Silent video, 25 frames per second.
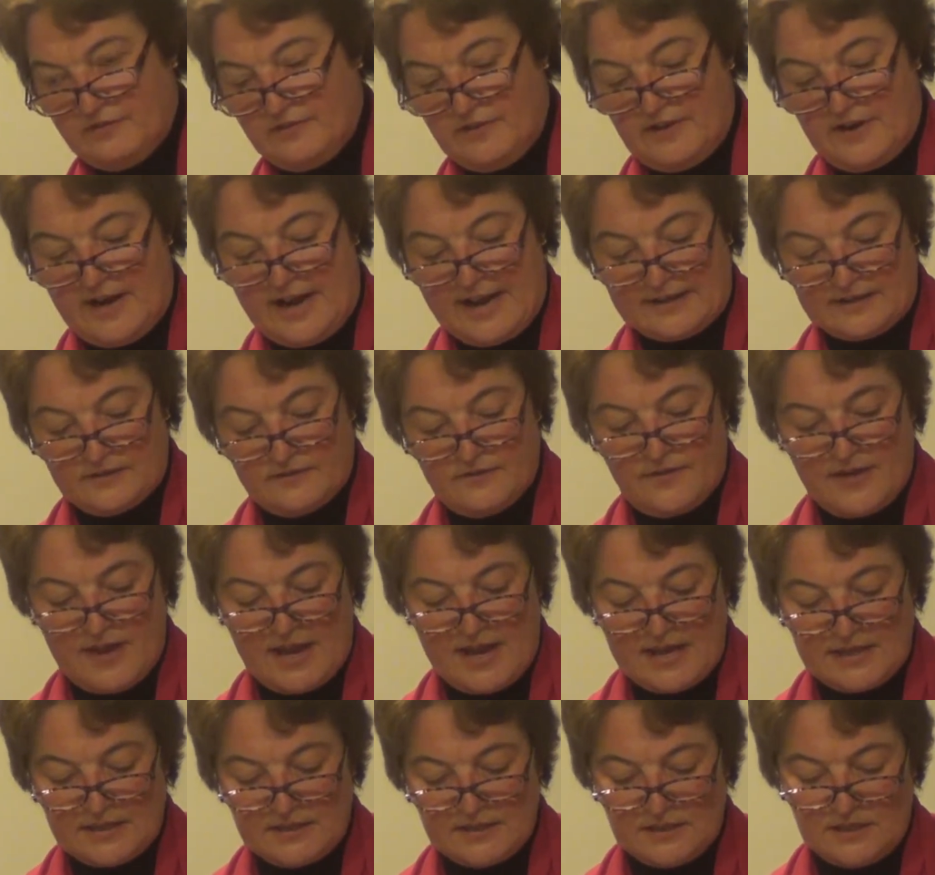the next
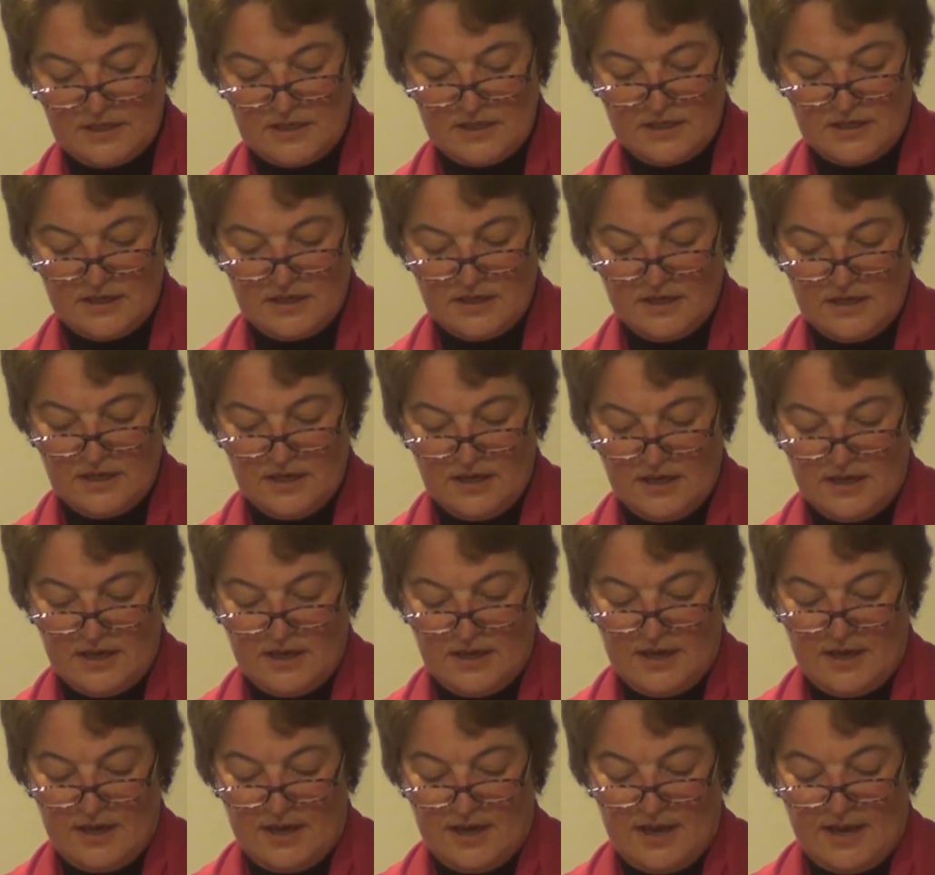phase.
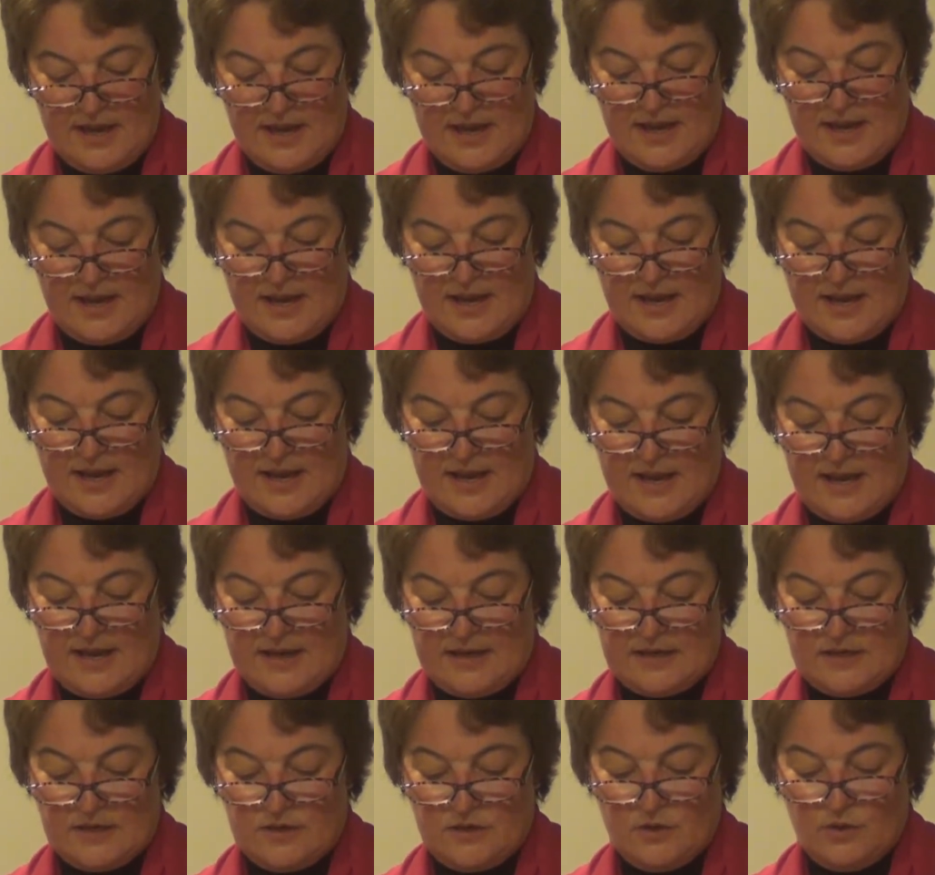
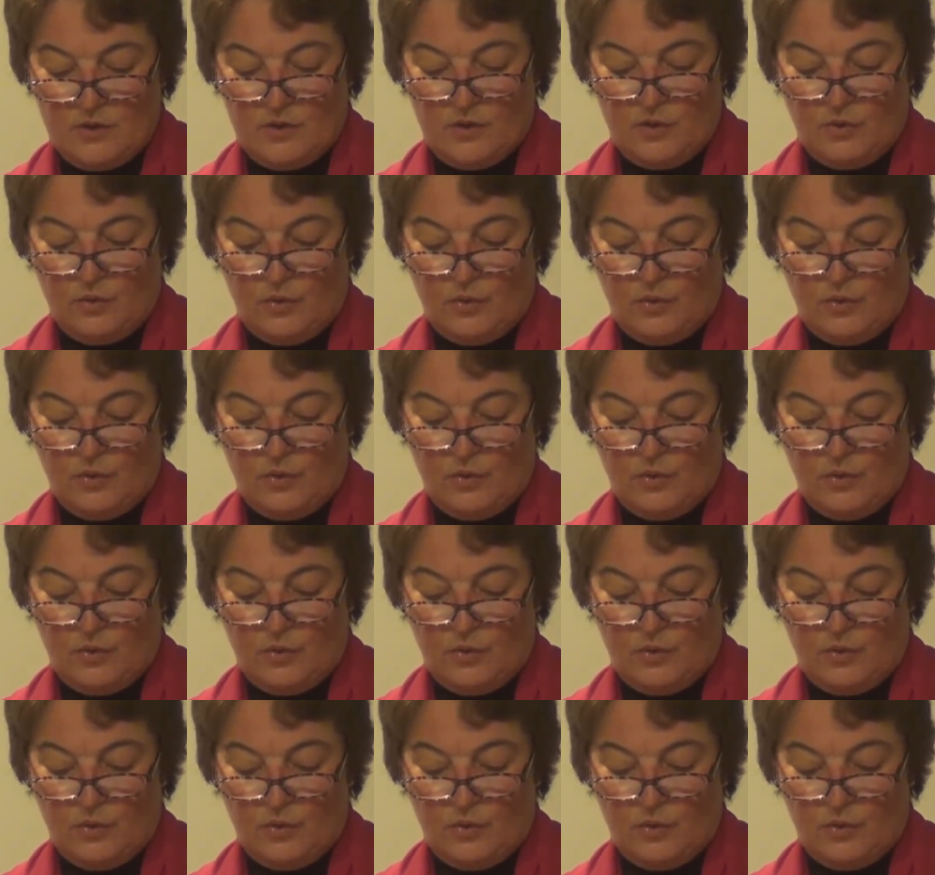And